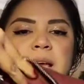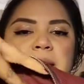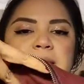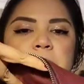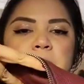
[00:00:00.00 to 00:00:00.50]
a
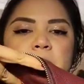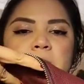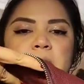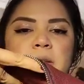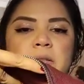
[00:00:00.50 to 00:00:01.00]
zip
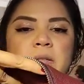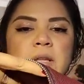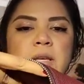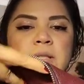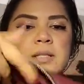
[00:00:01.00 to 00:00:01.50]
pocket on
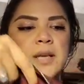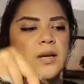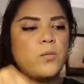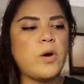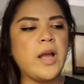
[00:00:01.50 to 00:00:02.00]
the
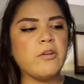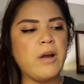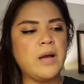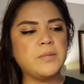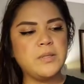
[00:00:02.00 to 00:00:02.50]
inside where I
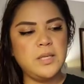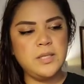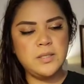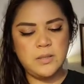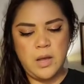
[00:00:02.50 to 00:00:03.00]
grabbed
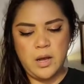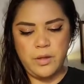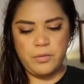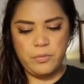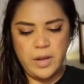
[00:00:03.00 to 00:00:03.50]
these uh,
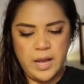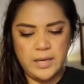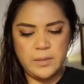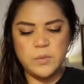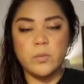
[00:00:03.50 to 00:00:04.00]
three
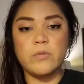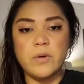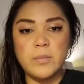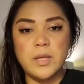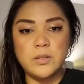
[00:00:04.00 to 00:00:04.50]
items were
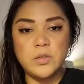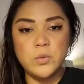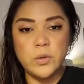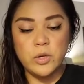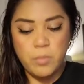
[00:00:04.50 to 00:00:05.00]
from the two
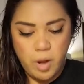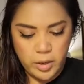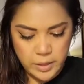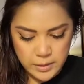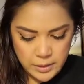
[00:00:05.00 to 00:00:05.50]
inner
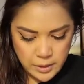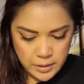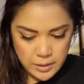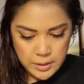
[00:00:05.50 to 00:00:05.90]
pockets here.